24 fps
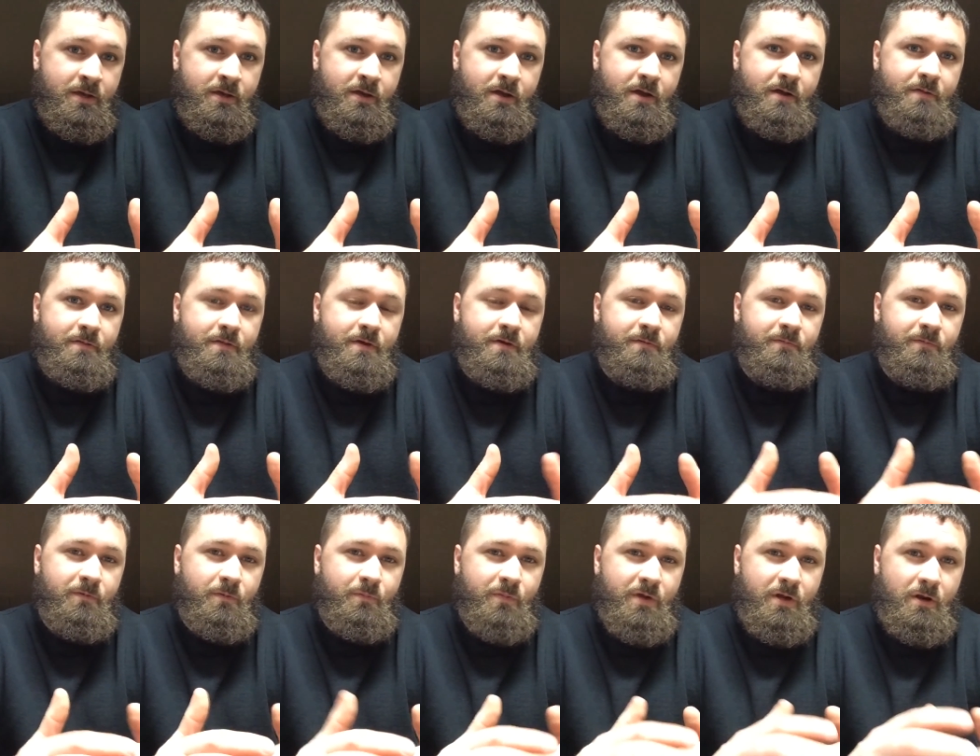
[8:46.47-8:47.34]
And then
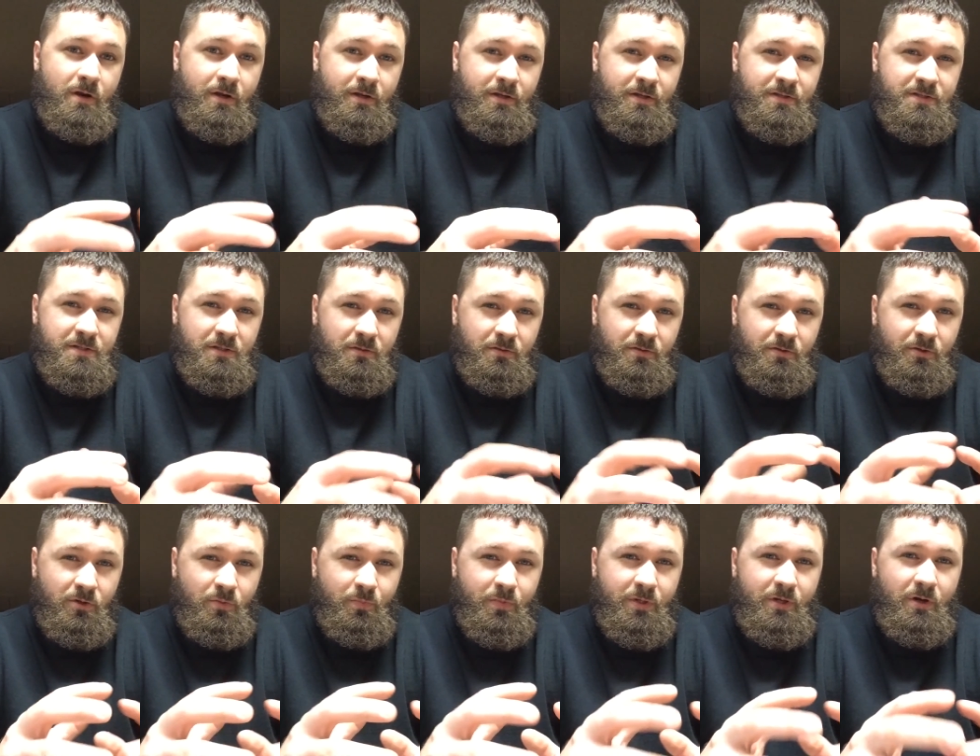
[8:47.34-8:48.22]
from there, it gets a
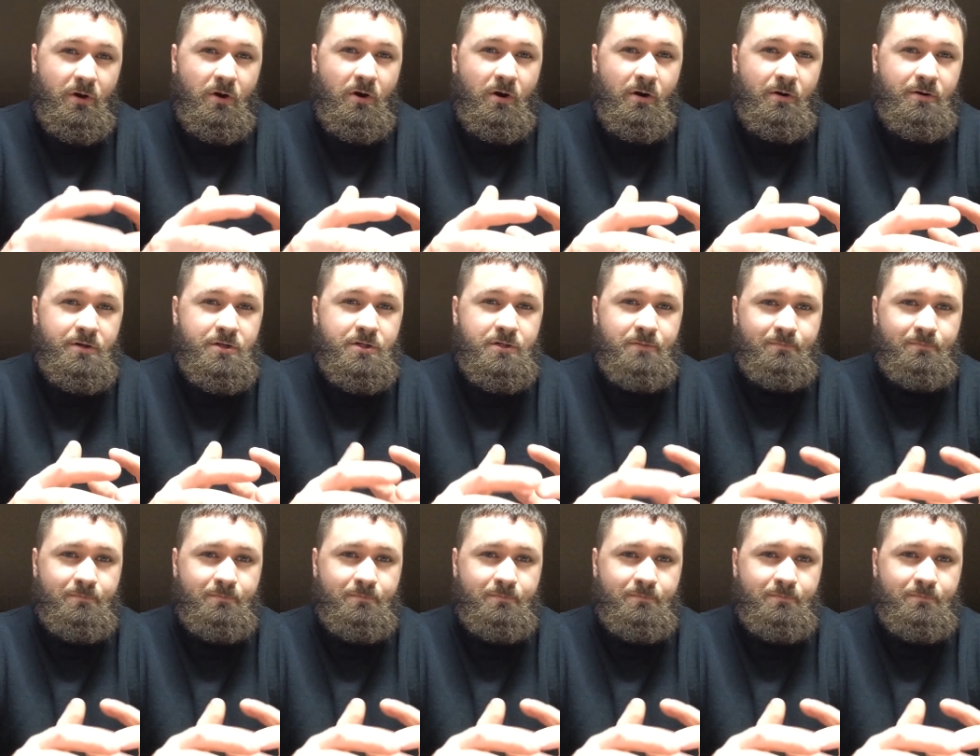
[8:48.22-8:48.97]
little bit harsh.